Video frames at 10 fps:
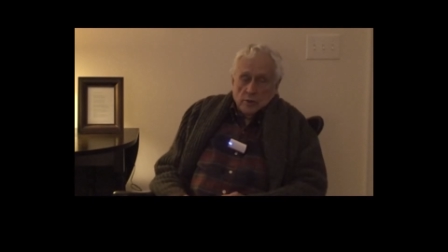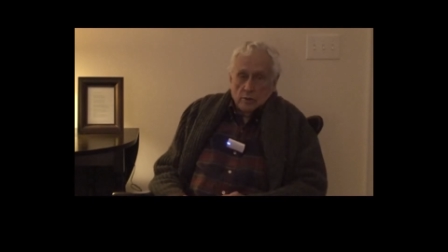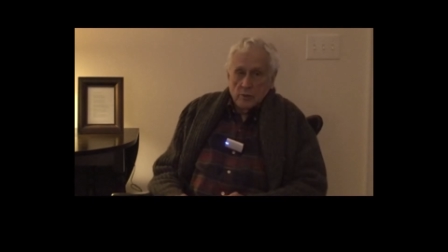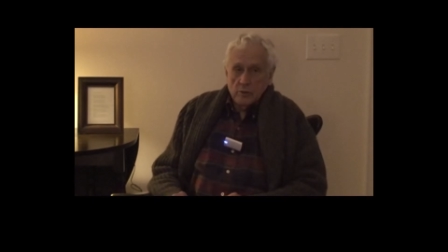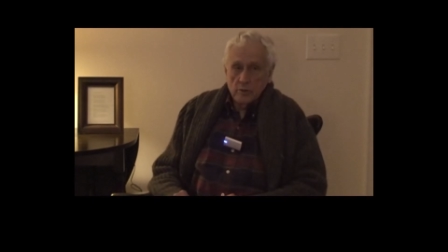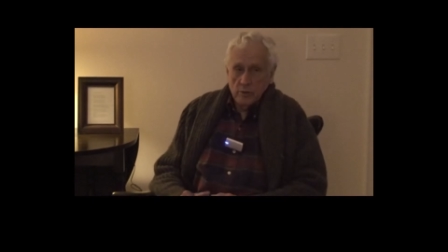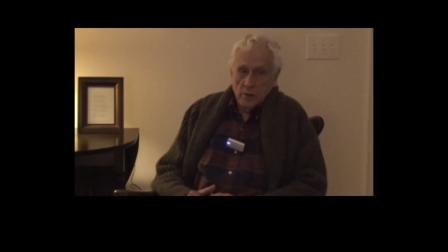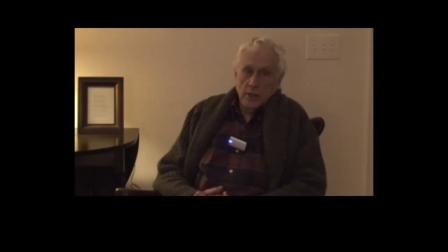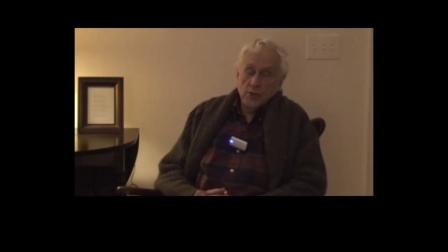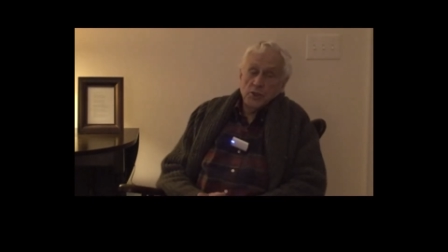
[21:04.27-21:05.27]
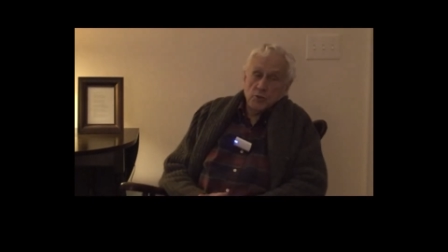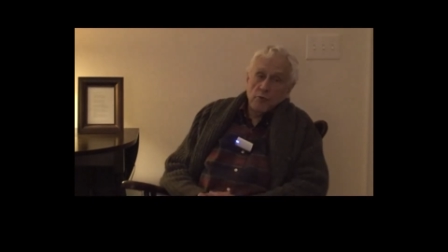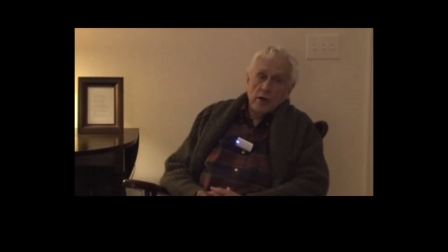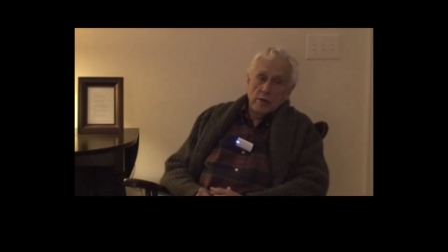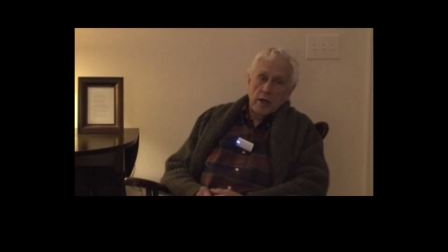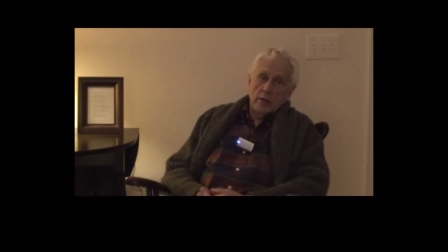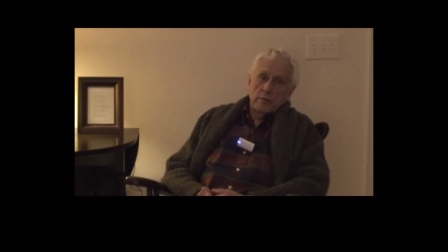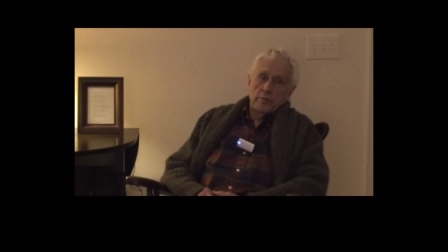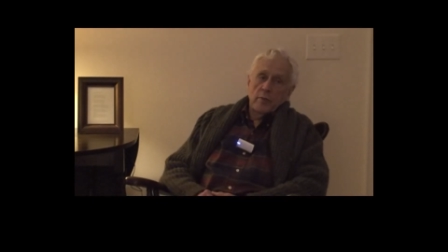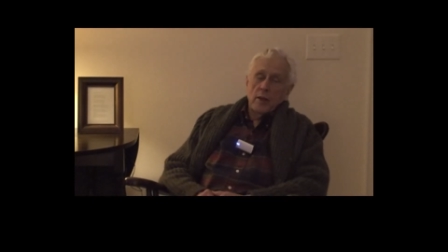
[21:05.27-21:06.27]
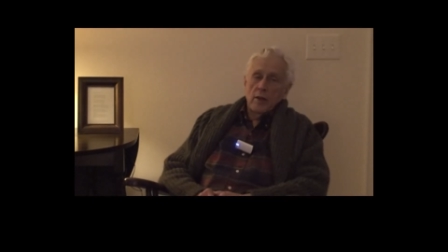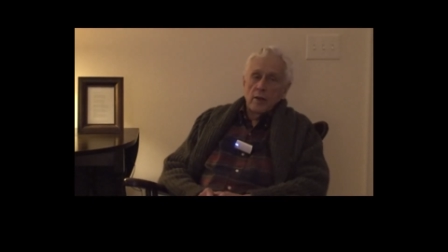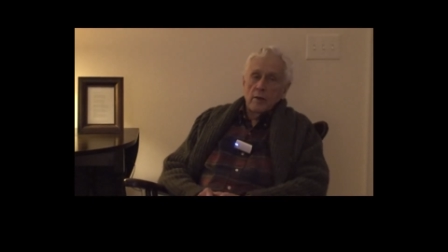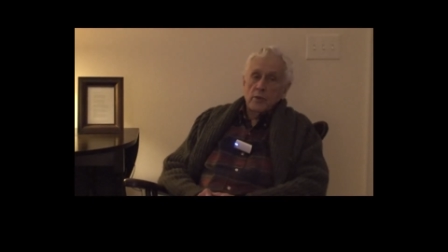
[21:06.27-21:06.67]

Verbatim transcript: you know. But she's aware of that. Right.